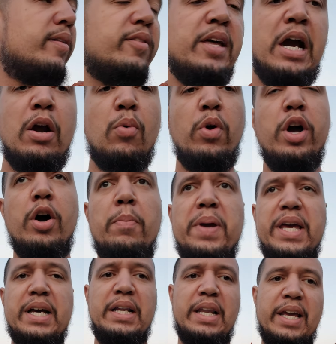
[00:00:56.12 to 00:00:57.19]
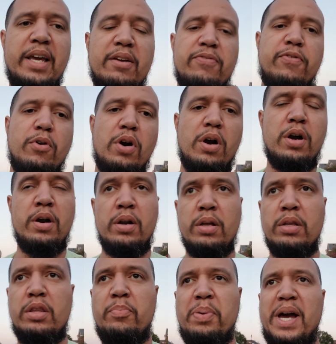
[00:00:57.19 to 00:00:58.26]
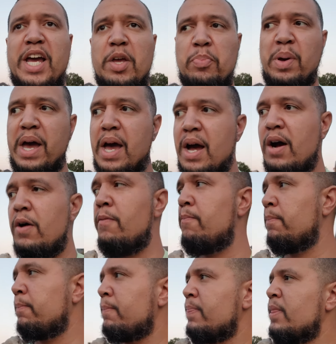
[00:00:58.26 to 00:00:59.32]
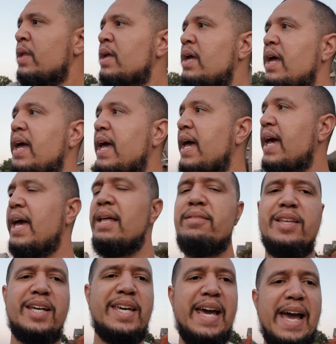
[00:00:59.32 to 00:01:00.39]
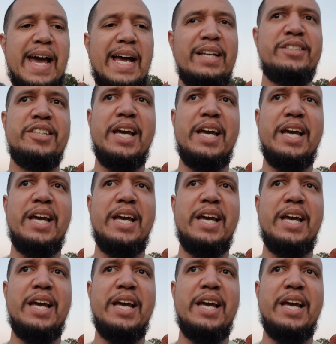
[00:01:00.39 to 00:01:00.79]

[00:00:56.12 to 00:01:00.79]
there will be a link for the PayPal and the Cash